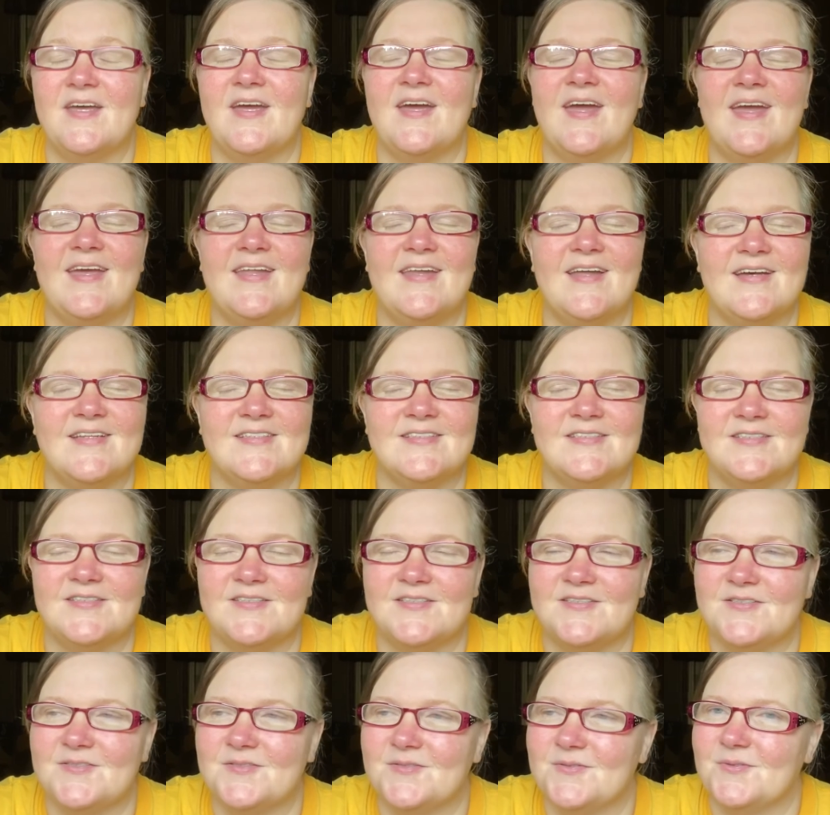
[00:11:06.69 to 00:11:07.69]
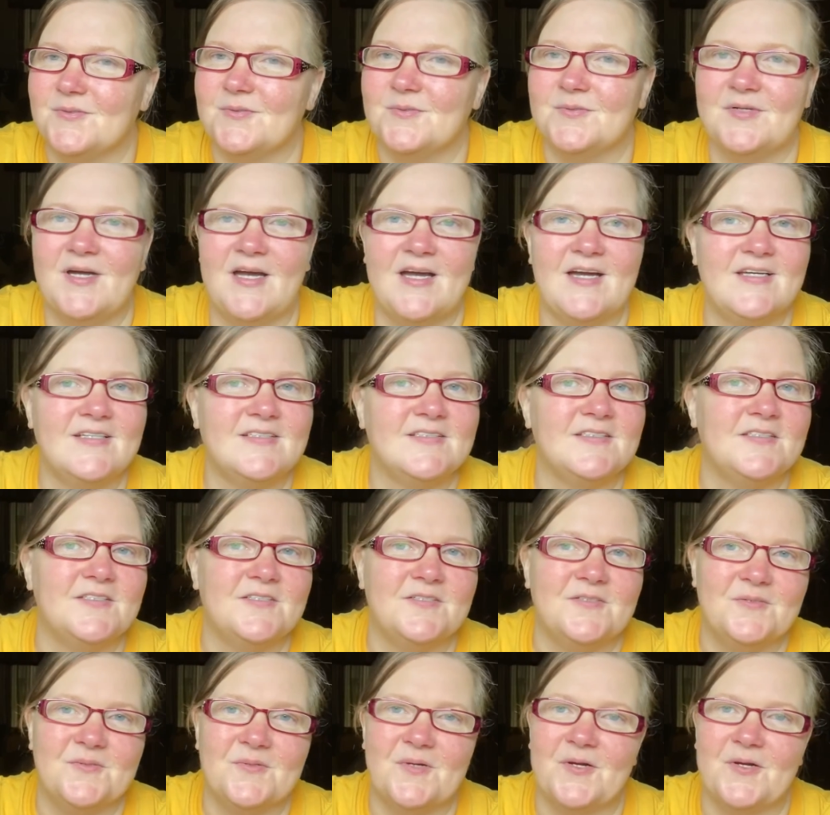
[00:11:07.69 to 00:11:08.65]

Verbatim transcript: And I do